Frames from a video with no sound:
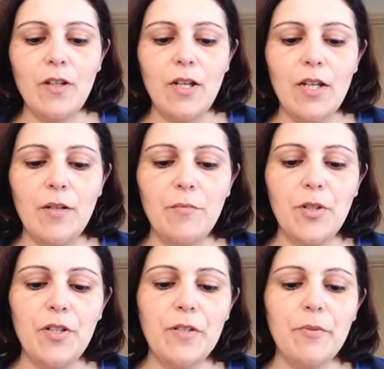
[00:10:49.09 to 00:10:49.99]

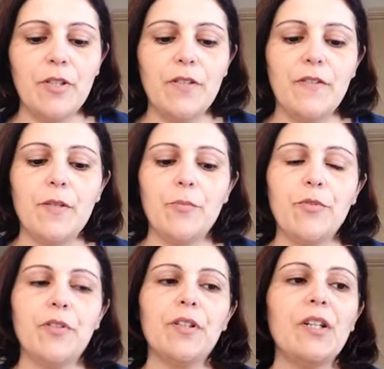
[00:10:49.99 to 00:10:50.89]
Bonus points if it's a
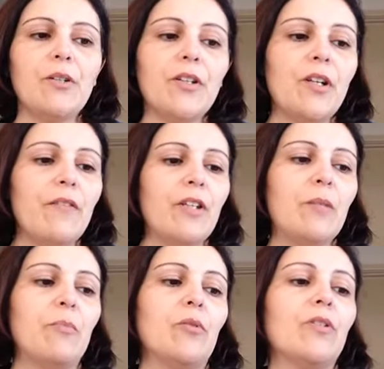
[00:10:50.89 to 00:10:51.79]
bulldog. Now I don't have any
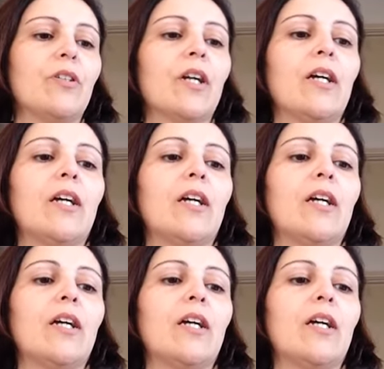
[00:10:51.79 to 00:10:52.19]
bulldog